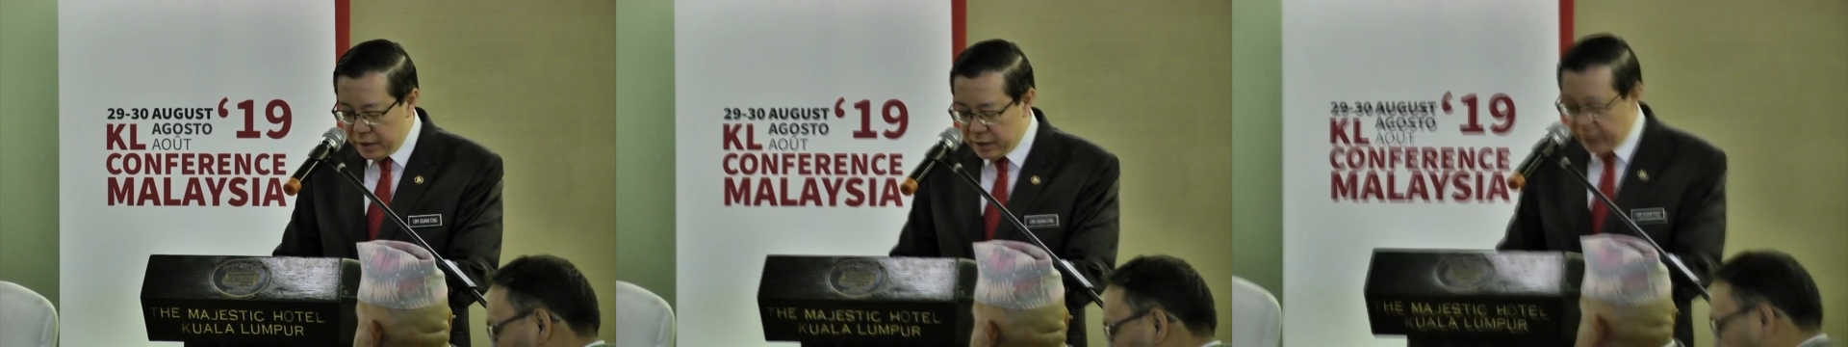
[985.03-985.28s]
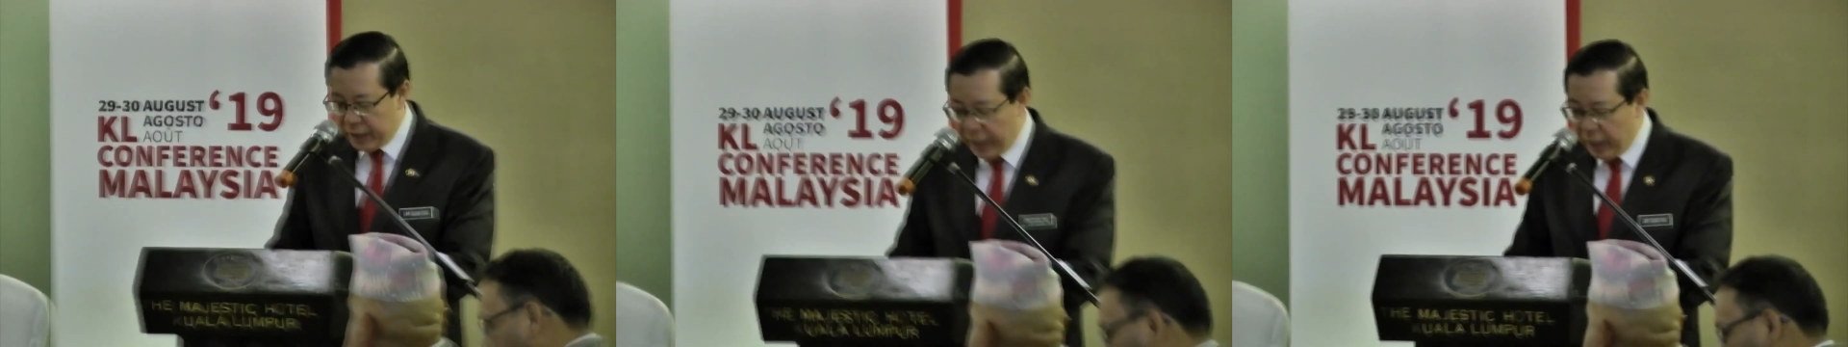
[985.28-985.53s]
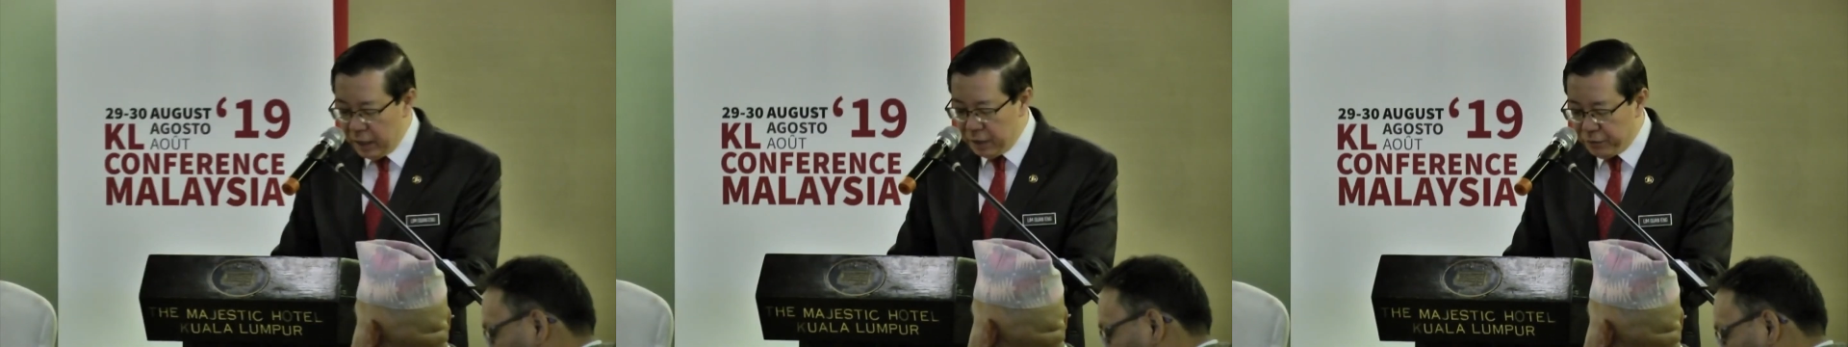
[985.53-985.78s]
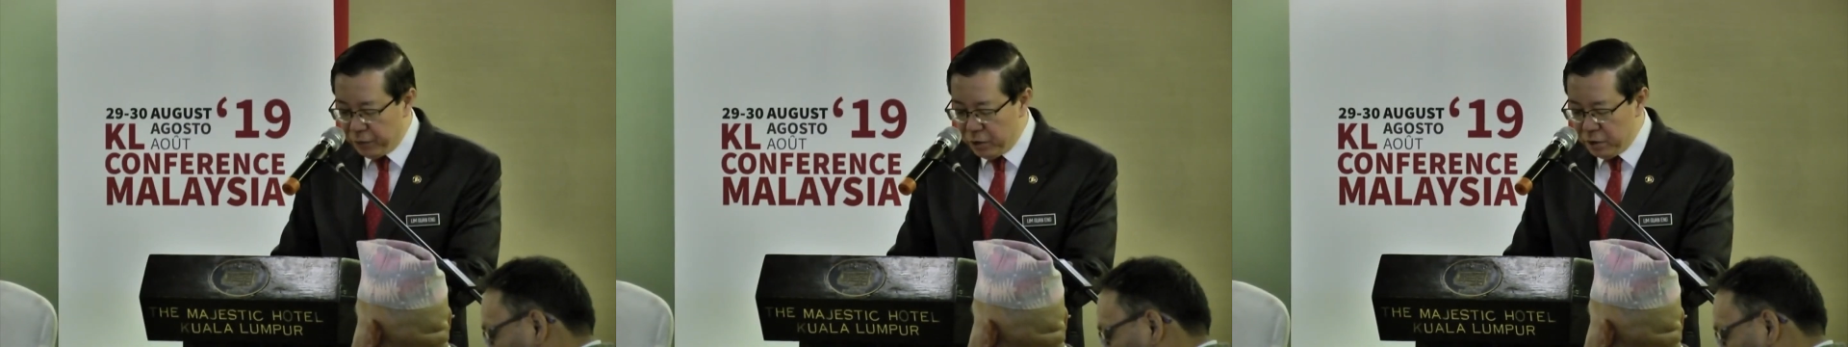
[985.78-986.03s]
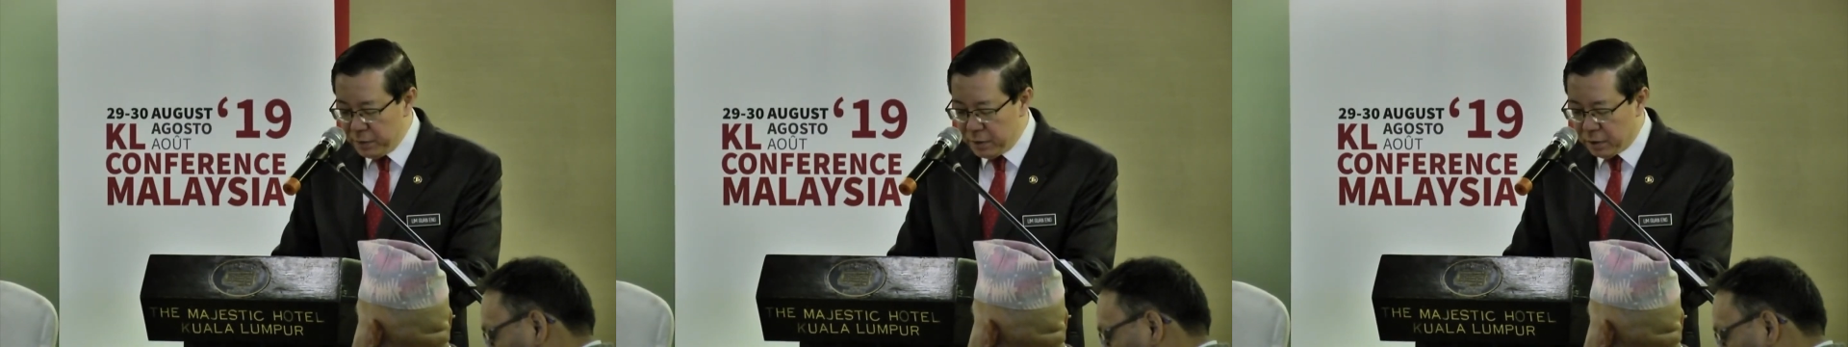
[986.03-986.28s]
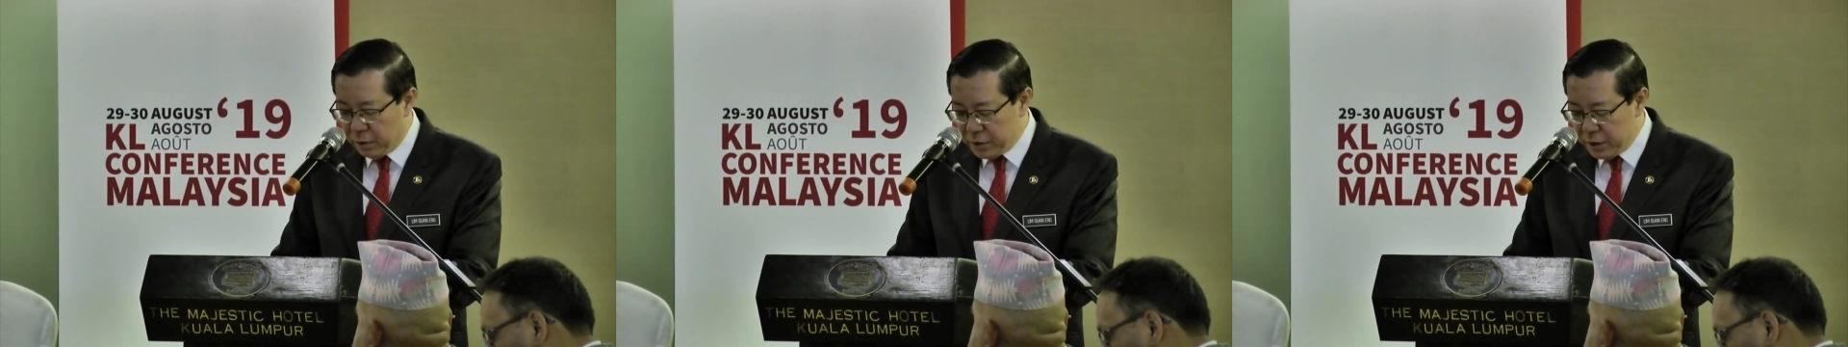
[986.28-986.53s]
is an
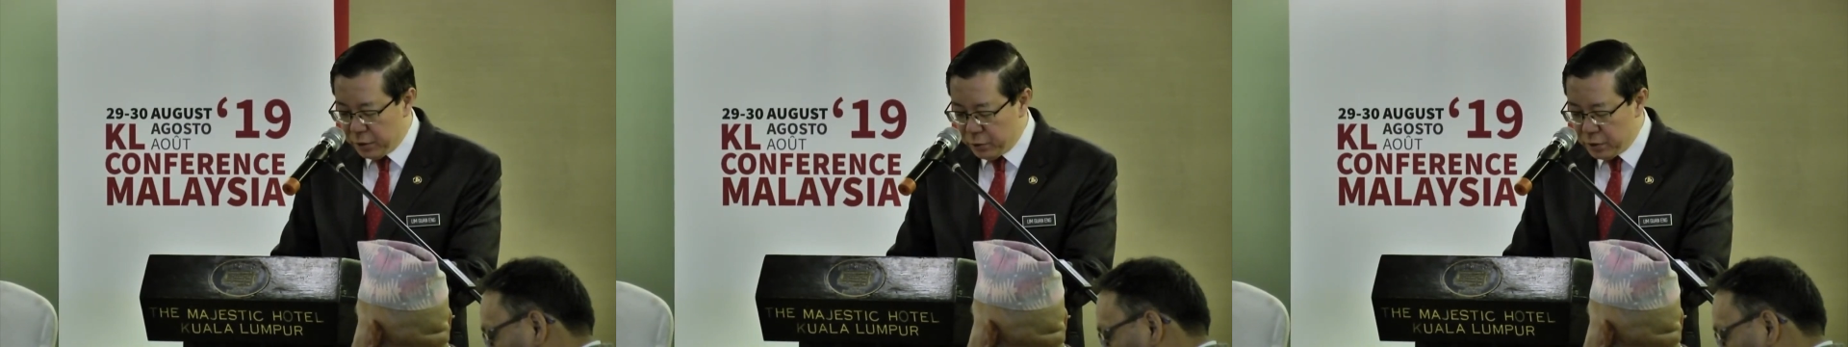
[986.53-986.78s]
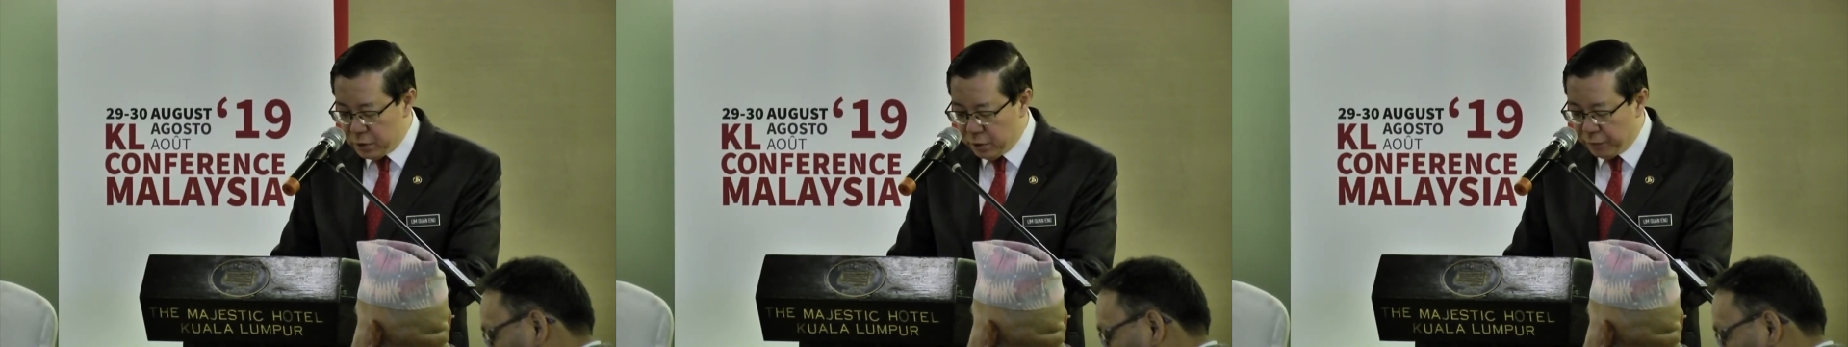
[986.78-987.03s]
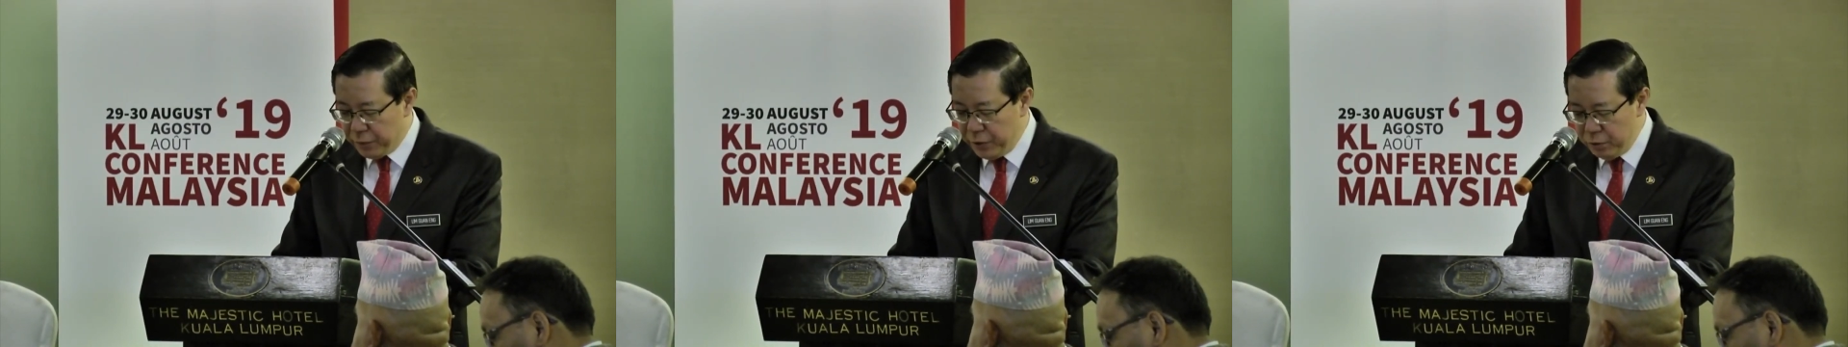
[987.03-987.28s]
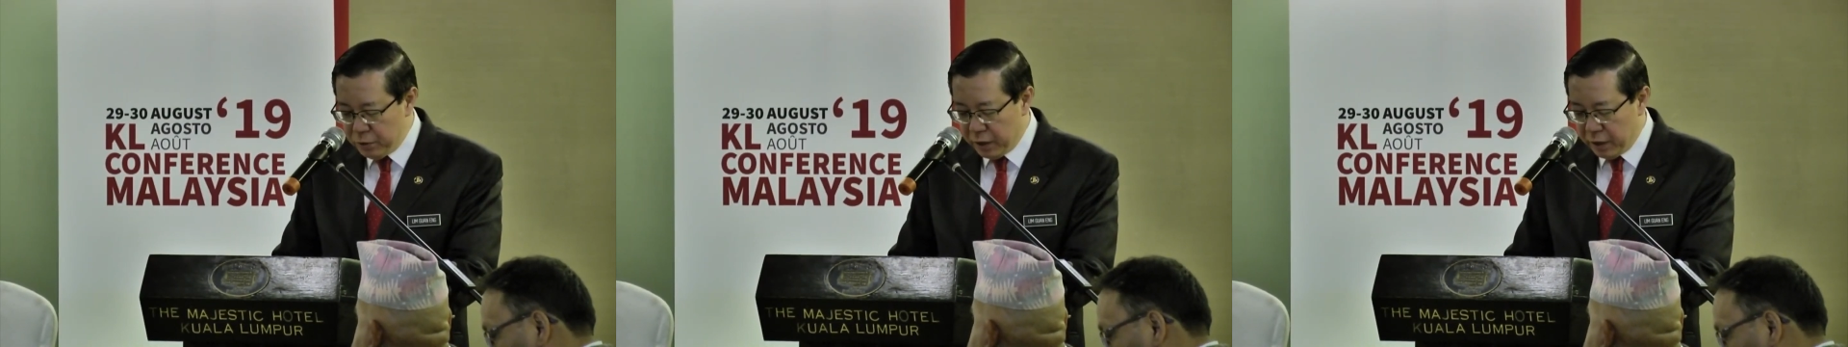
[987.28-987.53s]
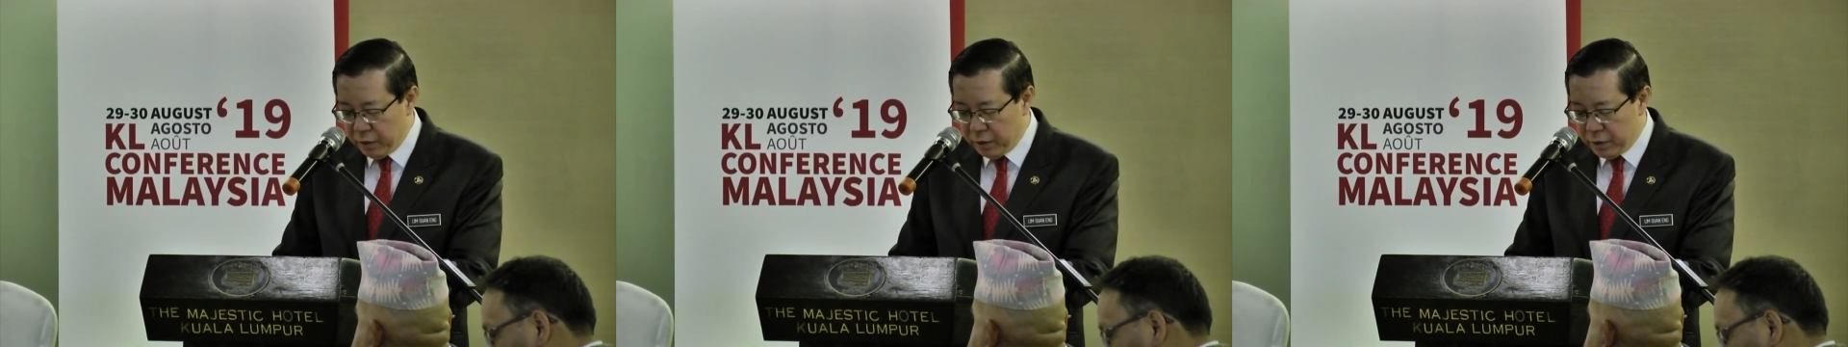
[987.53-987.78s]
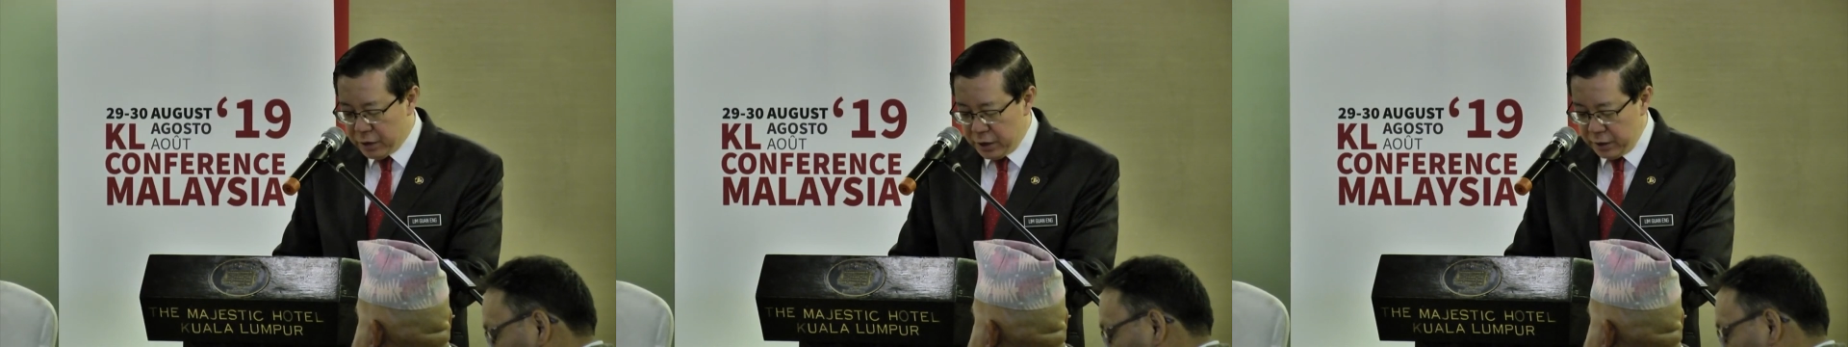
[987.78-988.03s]
unavoidable consequence of new
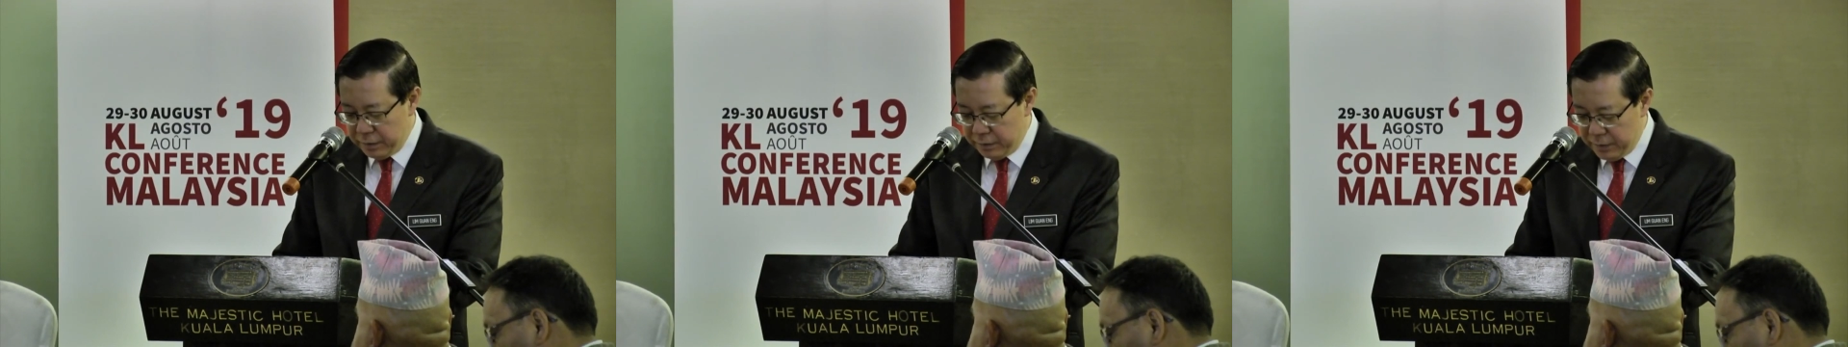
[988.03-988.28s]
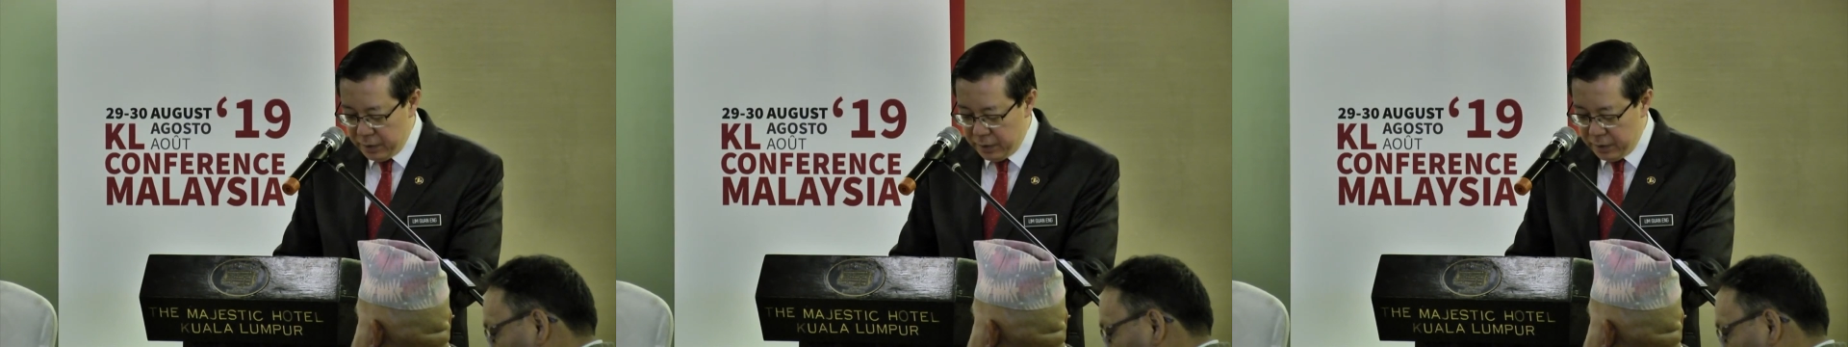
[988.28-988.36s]
technology,